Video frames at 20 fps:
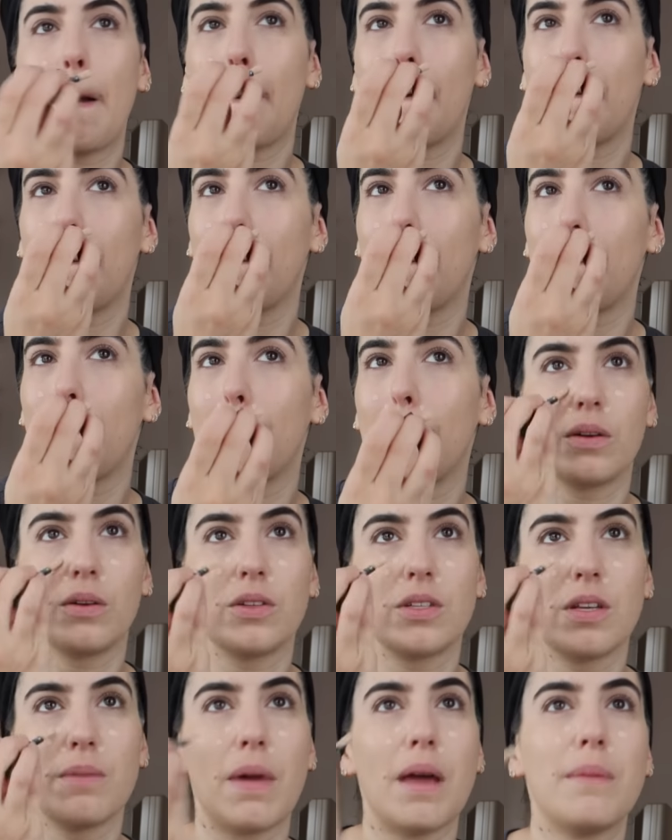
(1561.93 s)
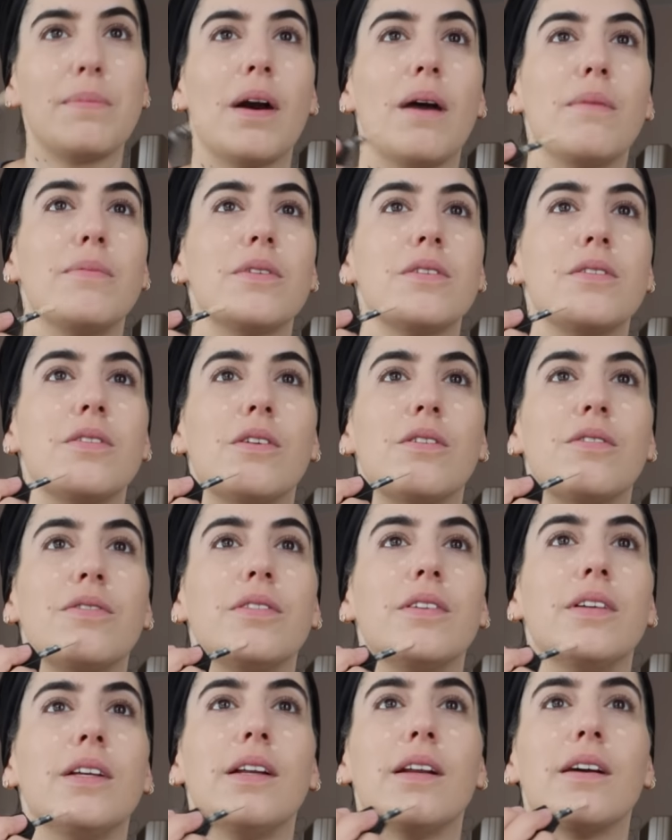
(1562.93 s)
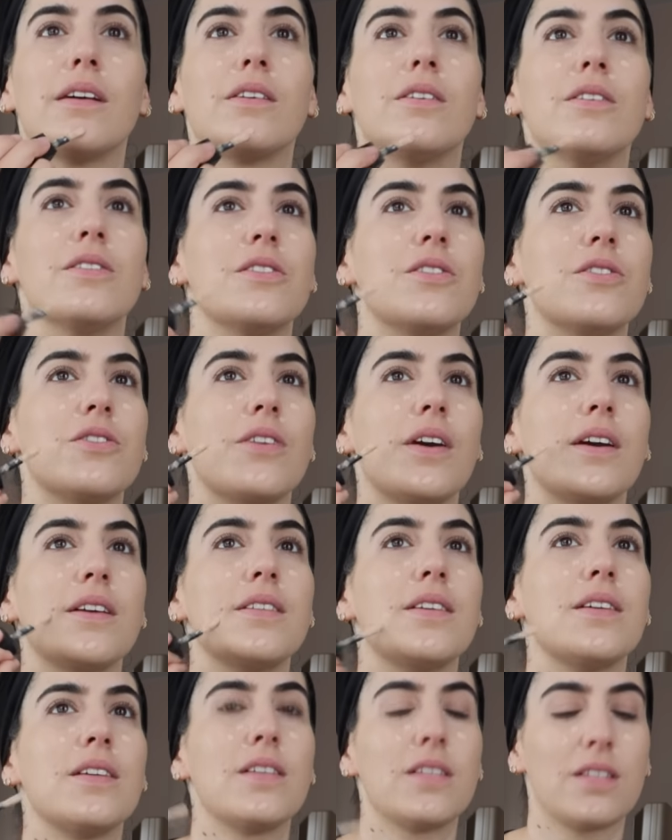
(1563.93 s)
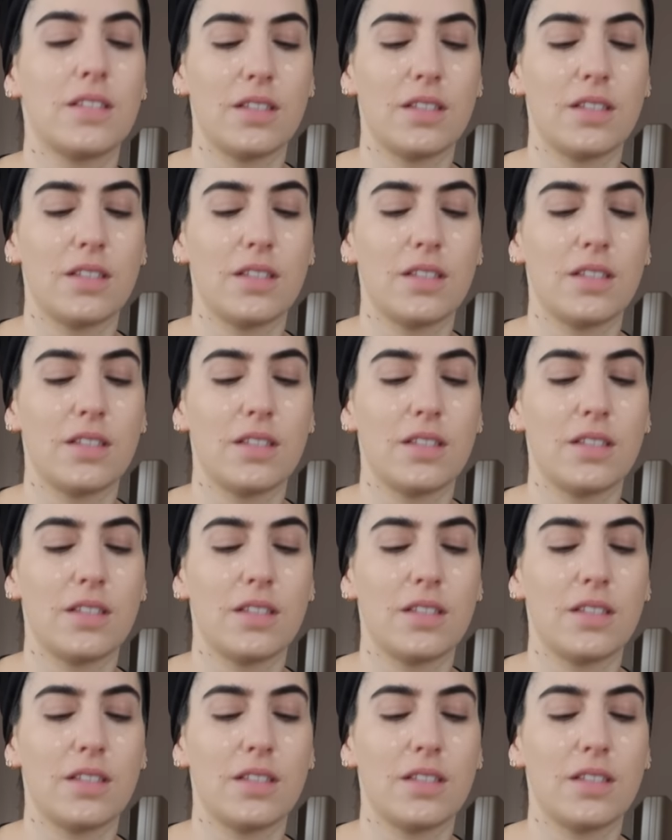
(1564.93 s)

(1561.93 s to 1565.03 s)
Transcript: Um, also maybe I'm just not fully like concentrating and